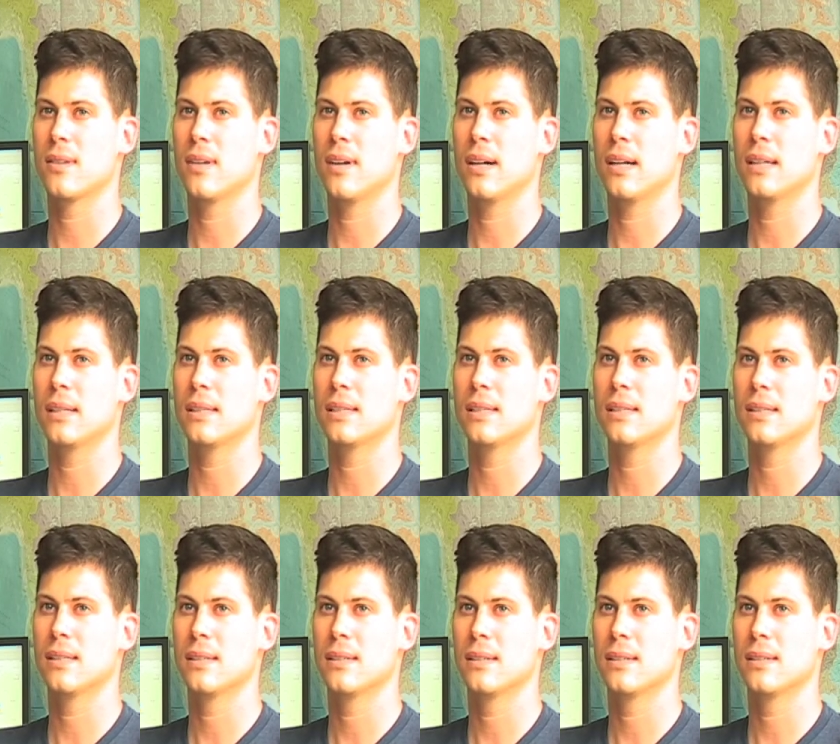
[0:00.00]

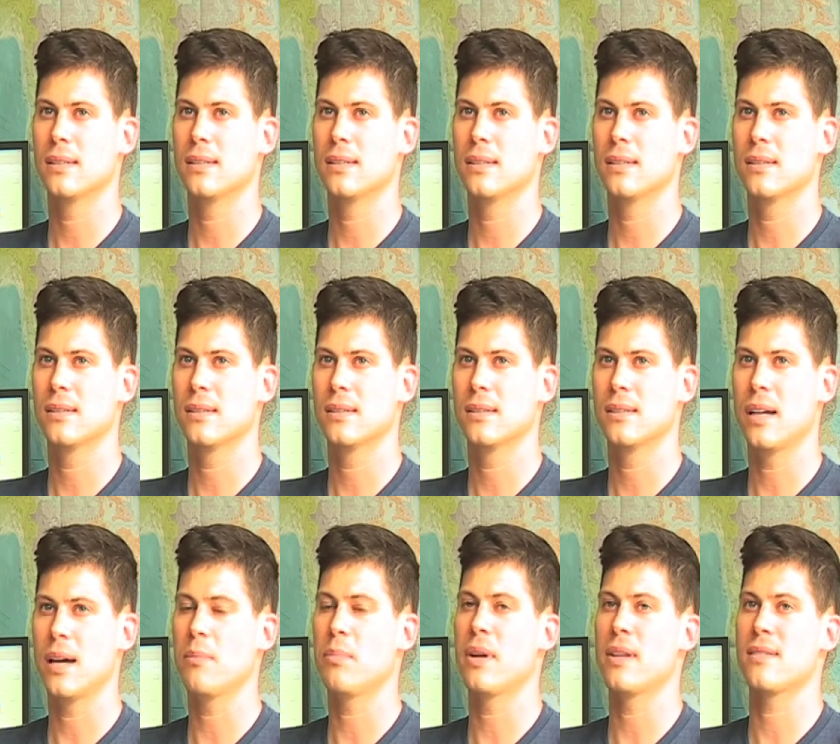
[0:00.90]

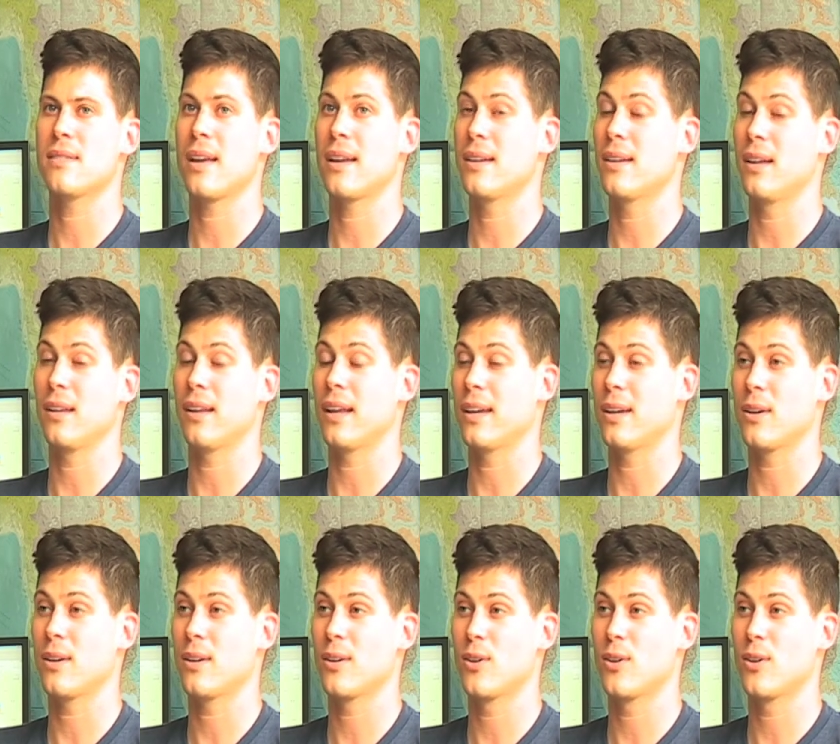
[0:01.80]
at Penn State like